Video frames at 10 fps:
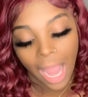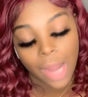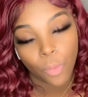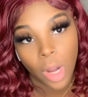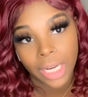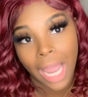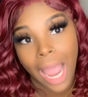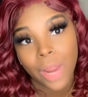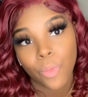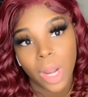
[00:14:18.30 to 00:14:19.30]
I wanted.
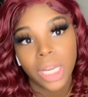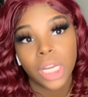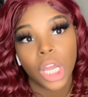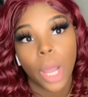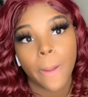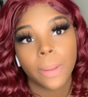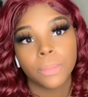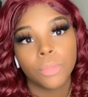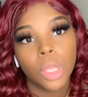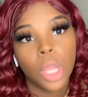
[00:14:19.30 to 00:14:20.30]
I wanted a
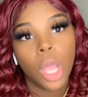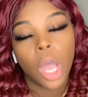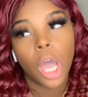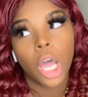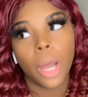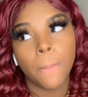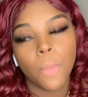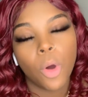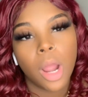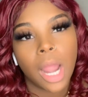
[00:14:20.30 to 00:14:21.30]
a
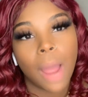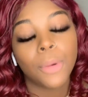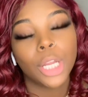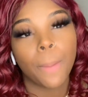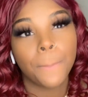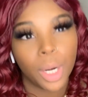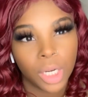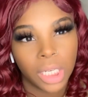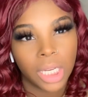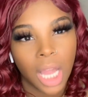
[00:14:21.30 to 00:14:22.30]
more I wanted a
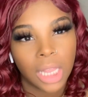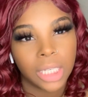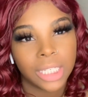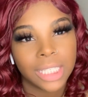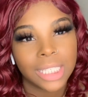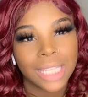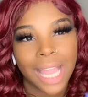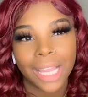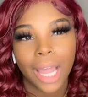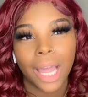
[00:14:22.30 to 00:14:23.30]
burgundy color. This is
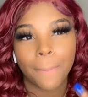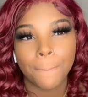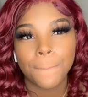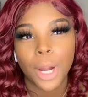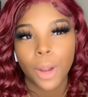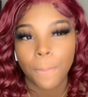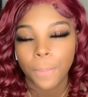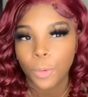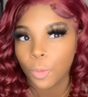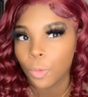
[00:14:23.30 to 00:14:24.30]
like a
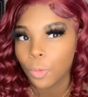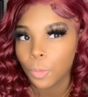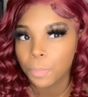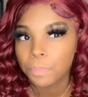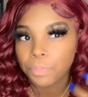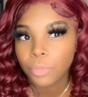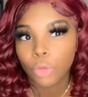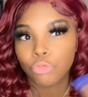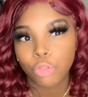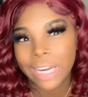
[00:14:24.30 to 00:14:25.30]
purple
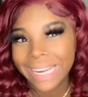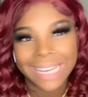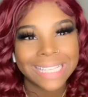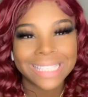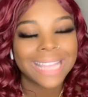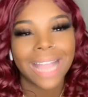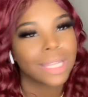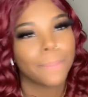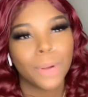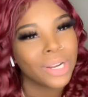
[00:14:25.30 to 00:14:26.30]
red. It's not
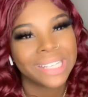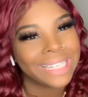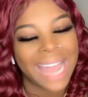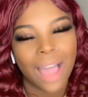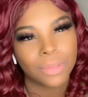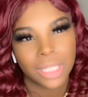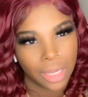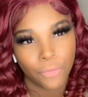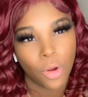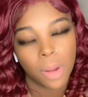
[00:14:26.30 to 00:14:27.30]
the burgundy that I was
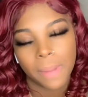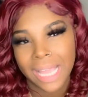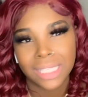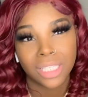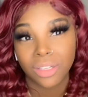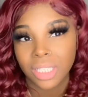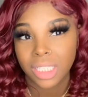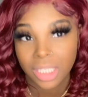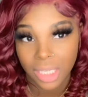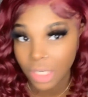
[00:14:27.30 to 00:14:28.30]
looking for, but it still
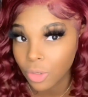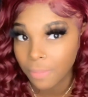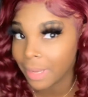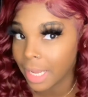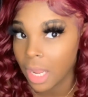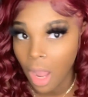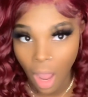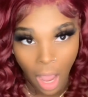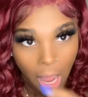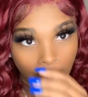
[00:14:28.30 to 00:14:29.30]
looks good on me.
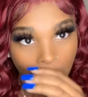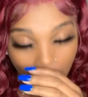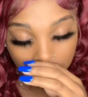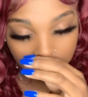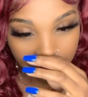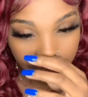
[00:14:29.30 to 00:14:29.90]
Um